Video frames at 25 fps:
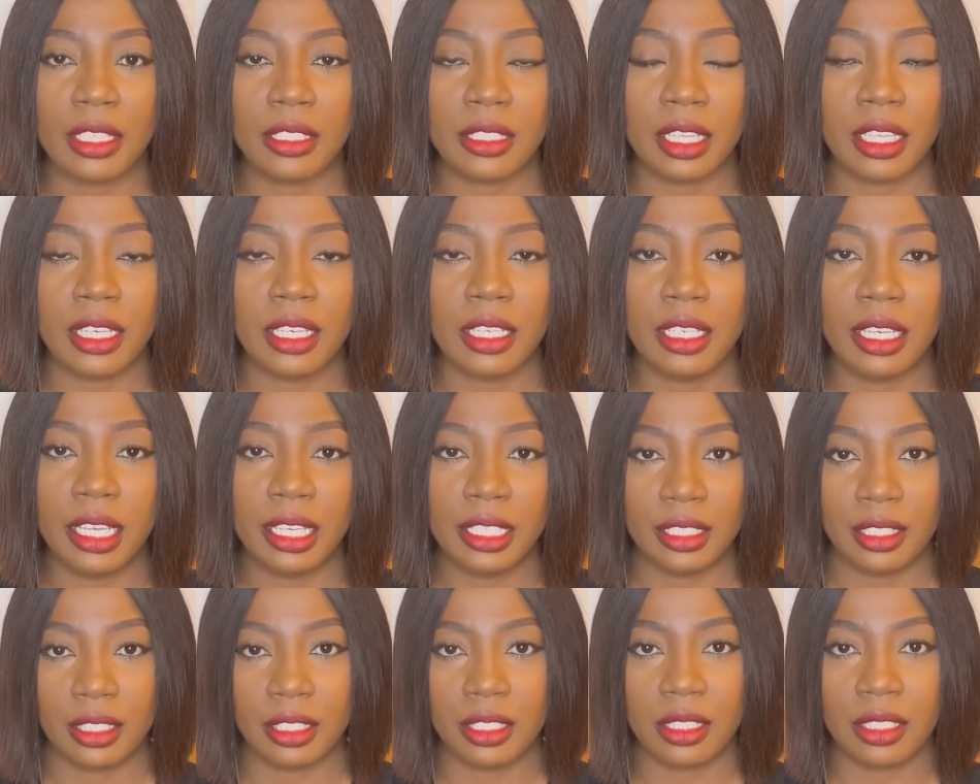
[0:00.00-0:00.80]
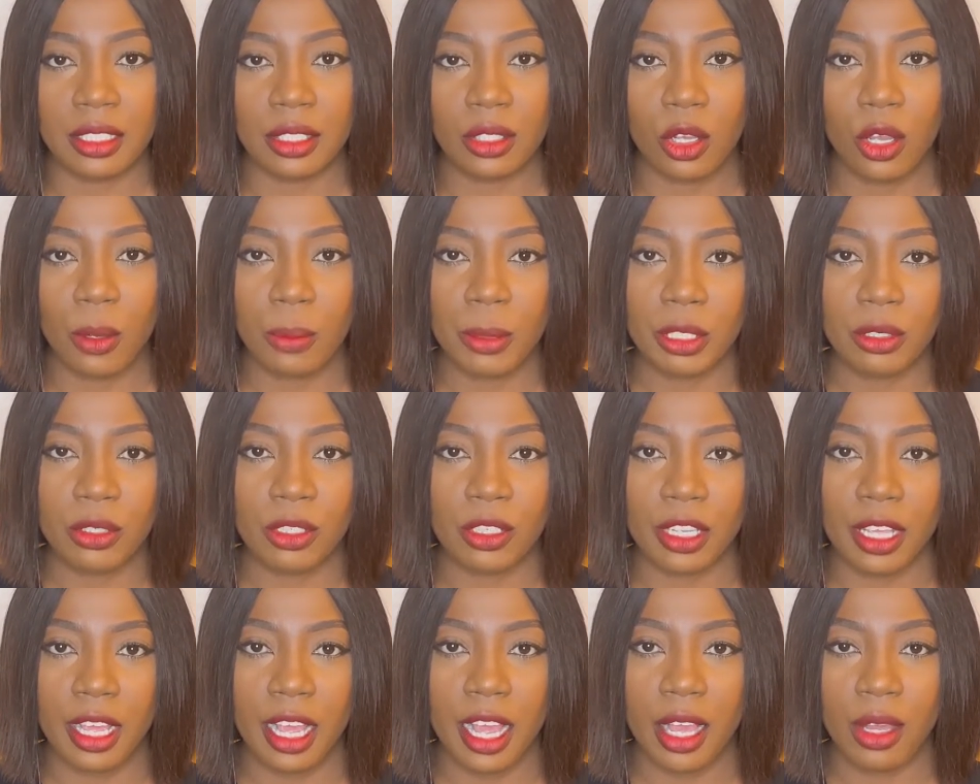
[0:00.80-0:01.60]
ladies come into
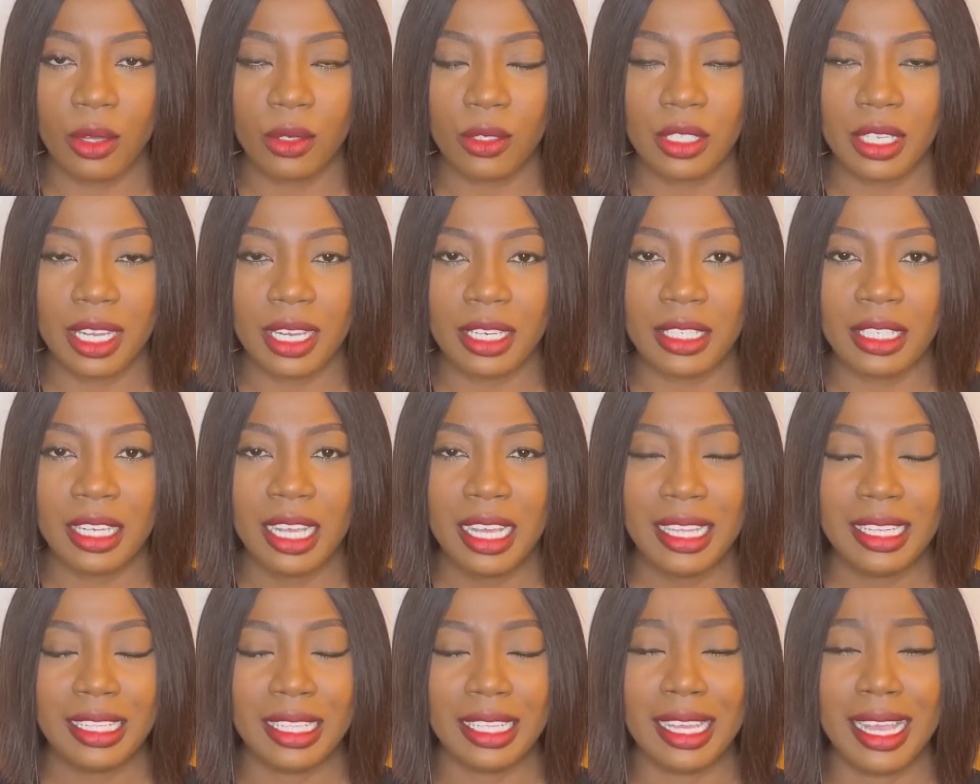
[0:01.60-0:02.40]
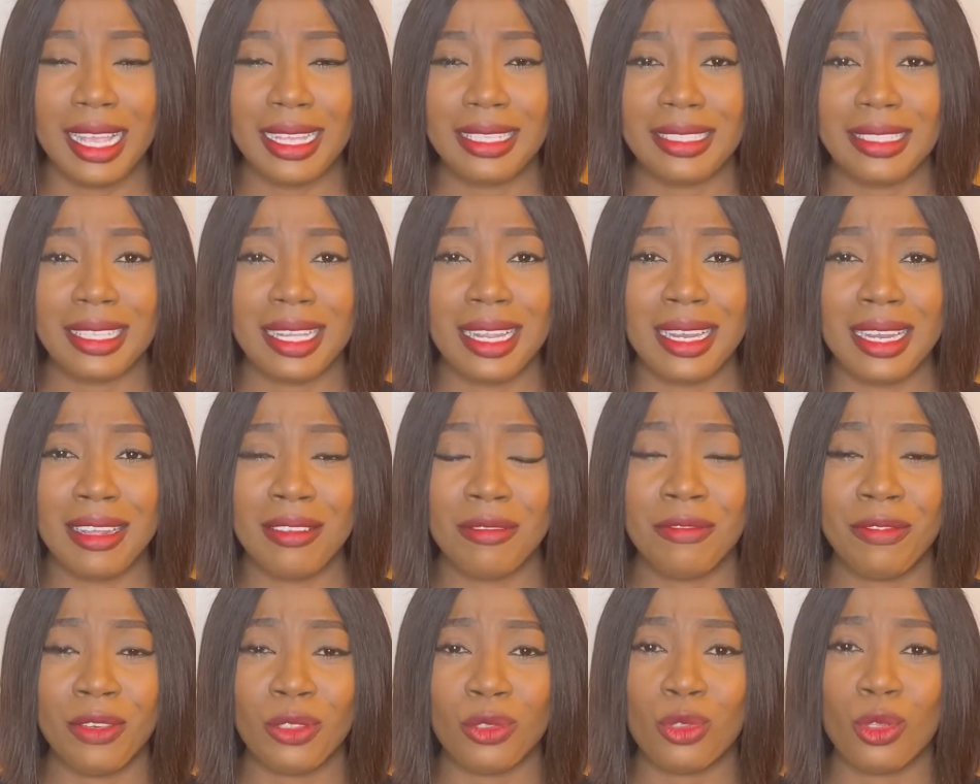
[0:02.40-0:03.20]
the house, and the guys
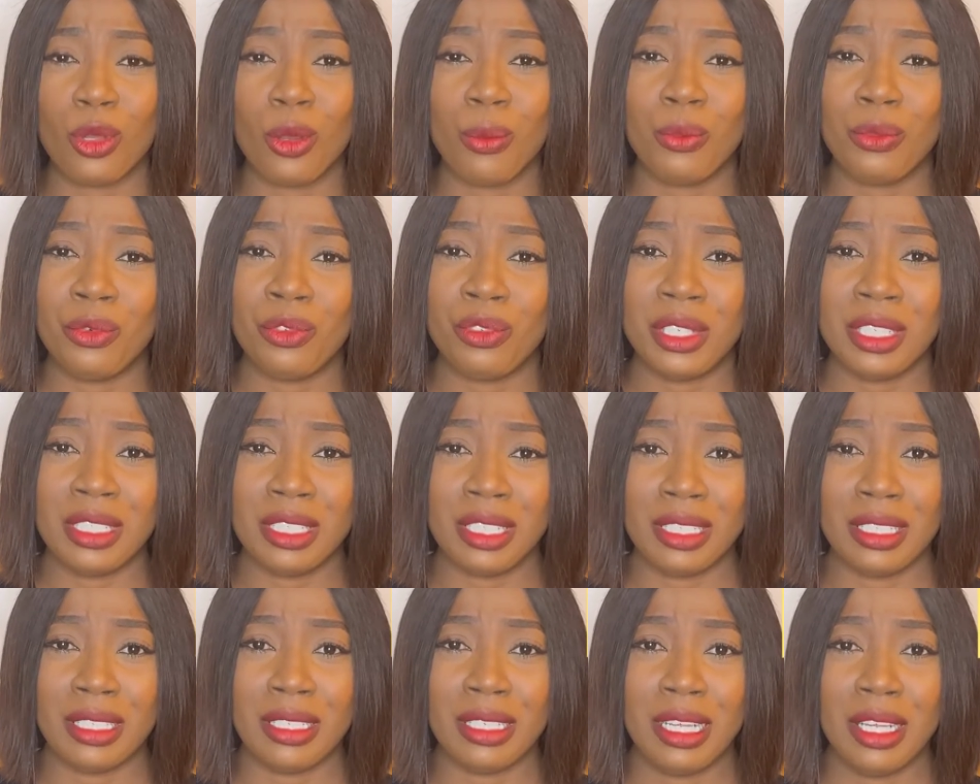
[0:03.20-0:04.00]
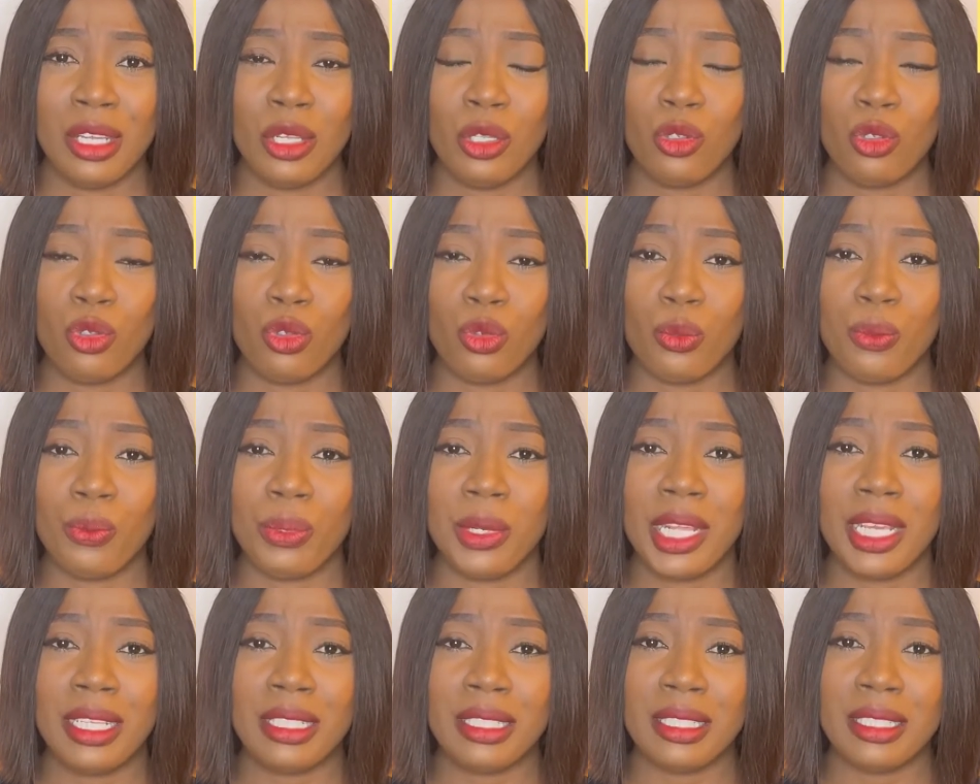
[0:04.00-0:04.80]
decided for some reason to
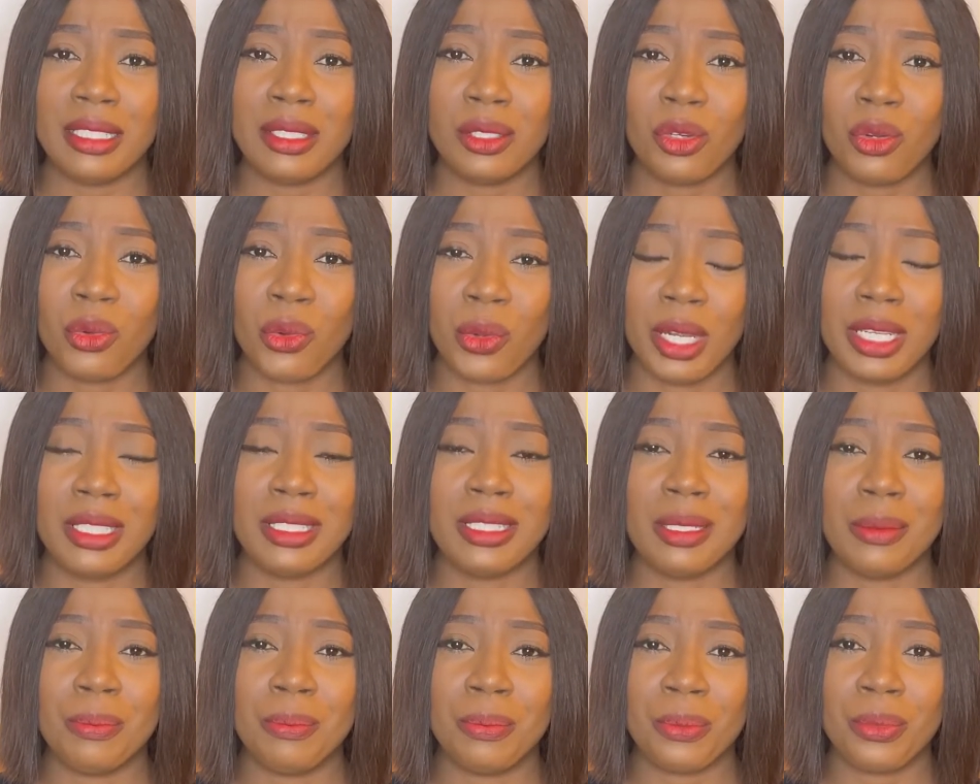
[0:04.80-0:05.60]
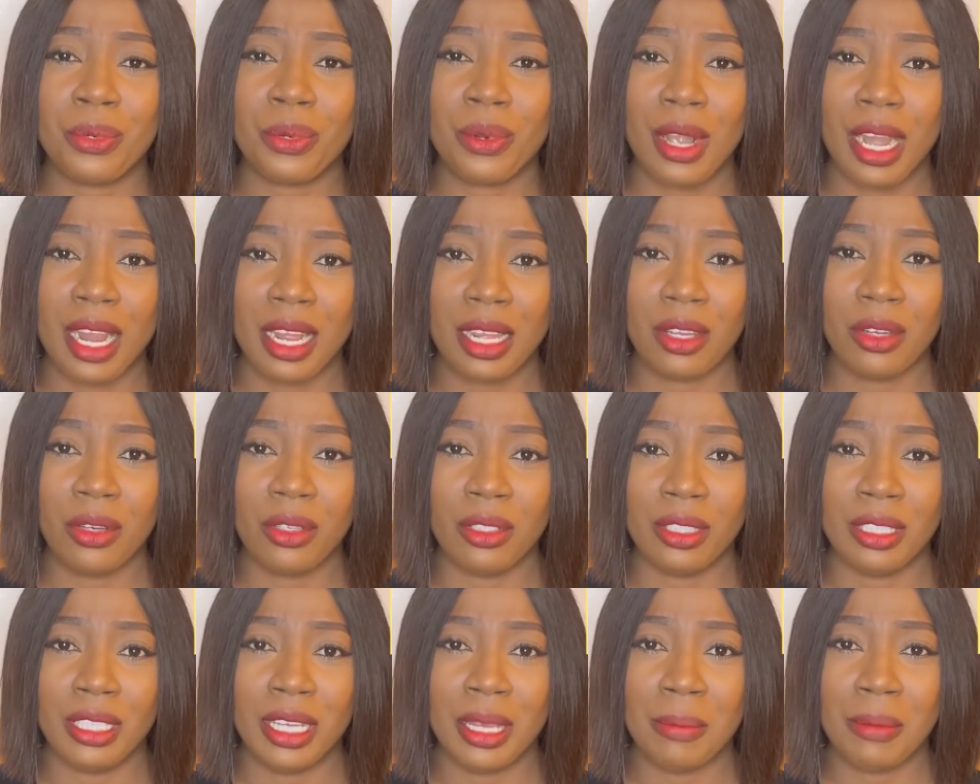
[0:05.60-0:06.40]
play this crazy prank
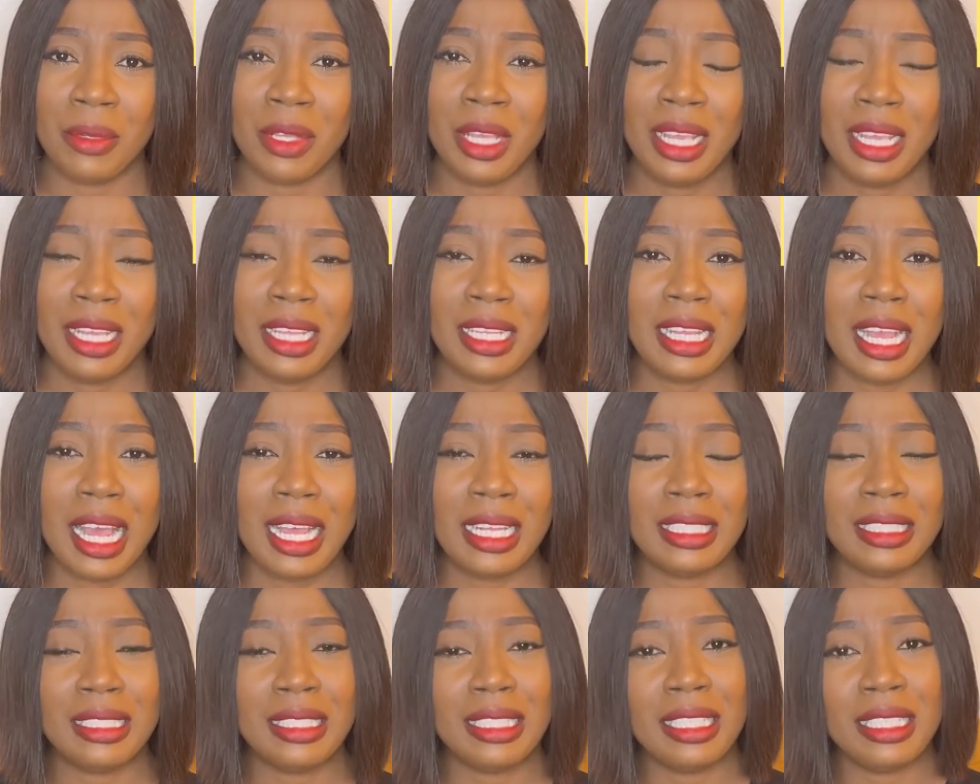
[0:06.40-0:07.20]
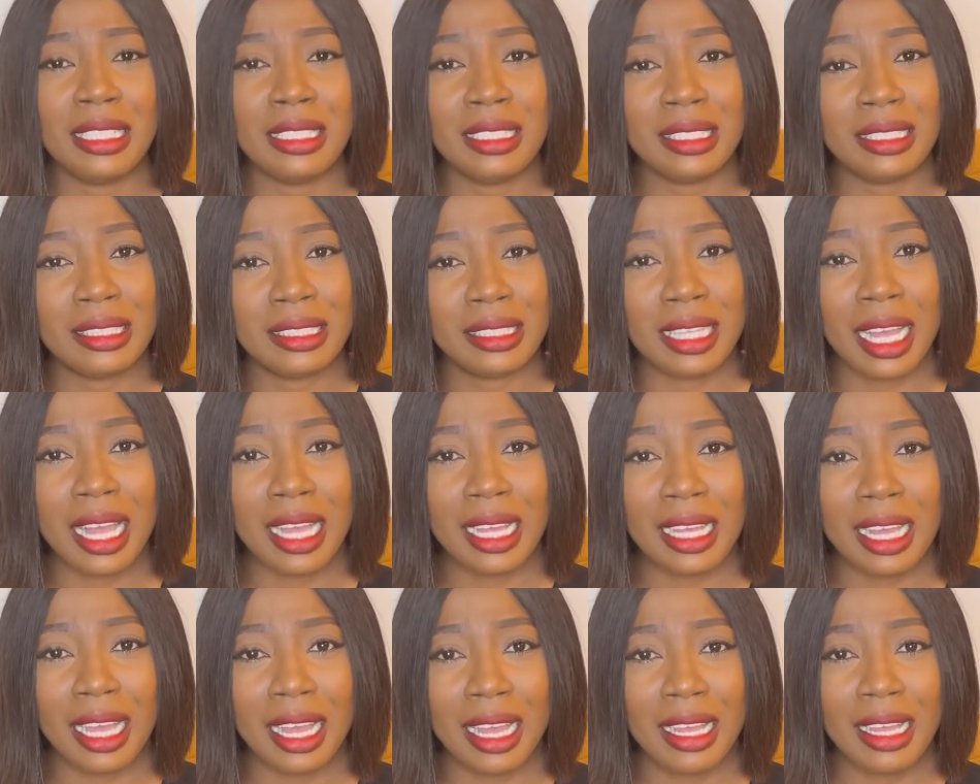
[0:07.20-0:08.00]
on them, and it's
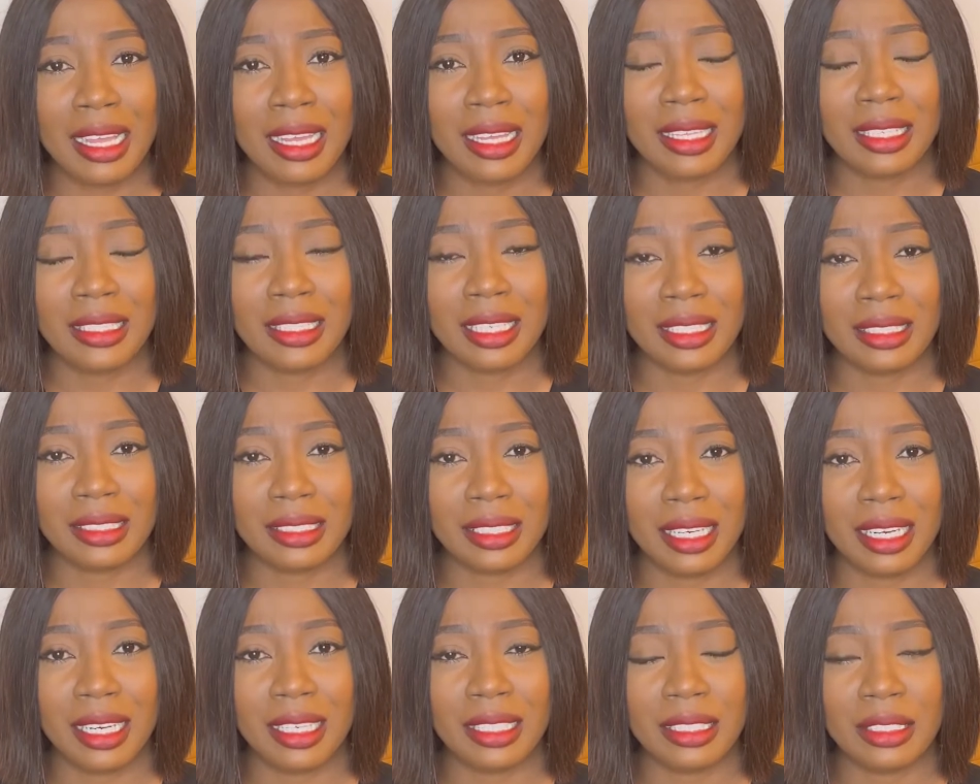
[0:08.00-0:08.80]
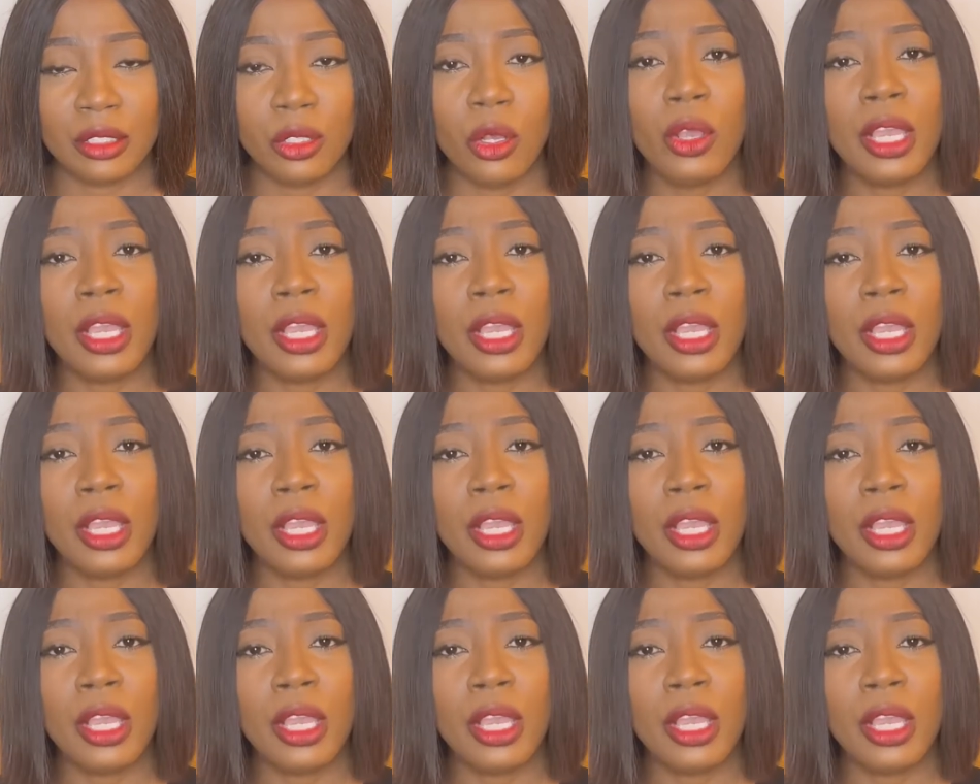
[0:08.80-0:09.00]
Saga that started this.